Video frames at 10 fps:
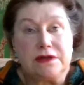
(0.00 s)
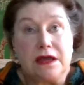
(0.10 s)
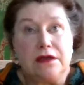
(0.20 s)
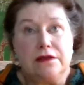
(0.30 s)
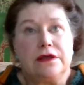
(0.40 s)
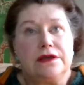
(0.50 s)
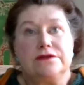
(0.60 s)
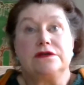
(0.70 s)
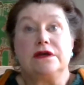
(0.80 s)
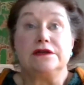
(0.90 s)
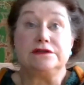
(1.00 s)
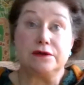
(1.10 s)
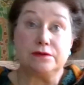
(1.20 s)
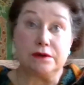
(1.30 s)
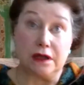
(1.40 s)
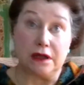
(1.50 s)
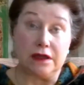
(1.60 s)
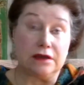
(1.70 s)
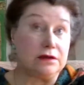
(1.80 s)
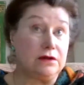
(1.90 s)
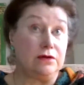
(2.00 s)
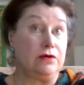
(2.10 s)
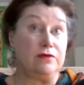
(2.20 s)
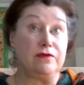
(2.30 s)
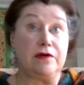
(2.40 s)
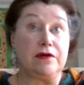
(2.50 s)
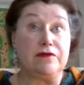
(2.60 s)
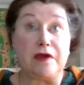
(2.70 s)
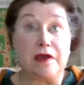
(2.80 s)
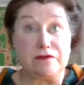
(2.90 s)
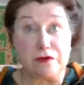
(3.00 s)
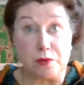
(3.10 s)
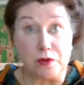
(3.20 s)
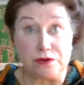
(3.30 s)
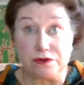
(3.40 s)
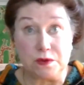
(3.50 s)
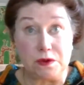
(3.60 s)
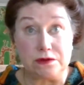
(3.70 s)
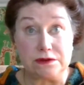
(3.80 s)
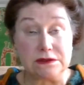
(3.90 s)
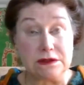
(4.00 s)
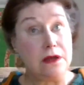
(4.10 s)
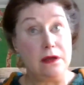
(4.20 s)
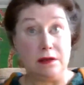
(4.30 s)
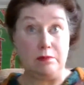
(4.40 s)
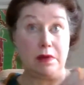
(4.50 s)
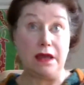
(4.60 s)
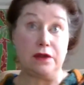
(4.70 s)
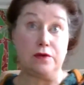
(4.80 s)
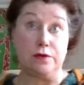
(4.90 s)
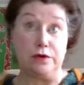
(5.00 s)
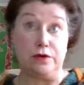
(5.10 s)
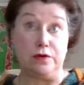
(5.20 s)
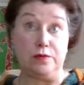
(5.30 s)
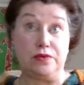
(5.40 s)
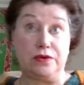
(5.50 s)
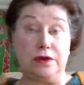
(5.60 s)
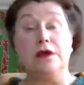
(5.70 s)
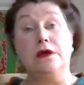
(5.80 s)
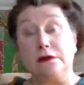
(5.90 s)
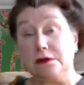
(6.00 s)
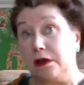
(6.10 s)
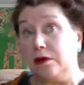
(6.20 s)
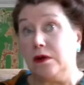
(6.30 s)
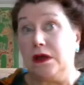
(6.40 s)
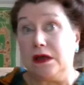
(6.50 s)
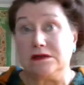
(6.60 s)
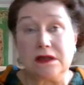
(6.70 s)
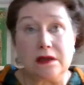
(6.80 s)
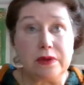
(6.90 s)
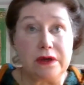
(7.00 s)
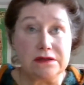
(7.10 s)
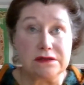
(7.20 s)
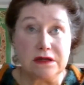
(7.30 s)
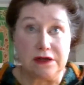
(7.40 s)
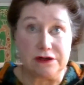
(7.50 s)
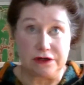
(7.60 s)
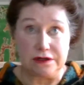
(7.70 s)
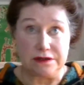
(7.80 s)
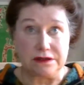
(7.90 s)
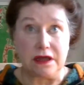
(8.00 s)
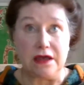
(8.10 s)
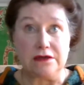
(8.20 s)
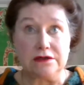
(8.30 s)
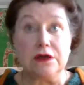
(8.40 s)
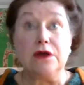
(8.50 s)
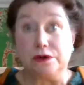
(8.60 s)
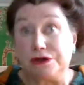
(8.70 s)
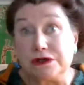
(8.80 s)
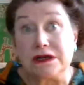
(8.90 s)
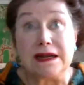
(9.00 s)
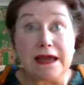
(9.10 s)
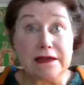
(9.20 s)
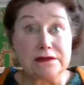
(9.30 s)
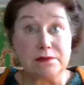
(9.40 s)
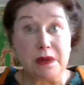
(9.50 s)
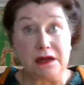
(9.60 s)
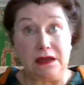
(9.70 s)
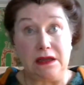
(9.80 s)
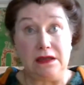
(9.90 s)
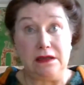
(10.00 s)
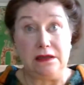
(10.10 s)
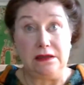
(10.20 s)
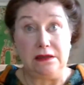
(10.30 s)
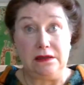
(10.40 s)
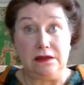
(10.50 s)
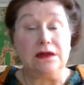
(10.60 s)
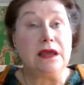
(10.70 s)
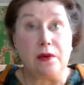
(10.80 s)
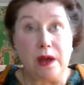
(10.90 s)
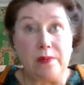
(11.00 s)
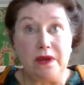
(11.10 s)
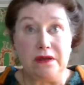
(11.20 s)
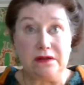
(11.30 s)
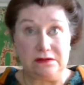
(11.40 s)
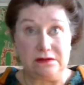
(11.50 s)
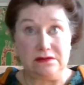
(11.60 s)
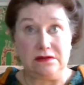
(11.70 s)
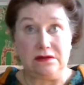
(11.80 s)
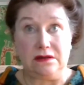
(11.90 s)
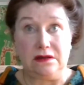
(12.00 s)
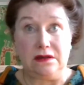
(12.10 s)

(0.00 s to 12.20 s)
you're saying things that I don't like and are not very favourable towards my group. No, has that person actually said we should collect money and get weapons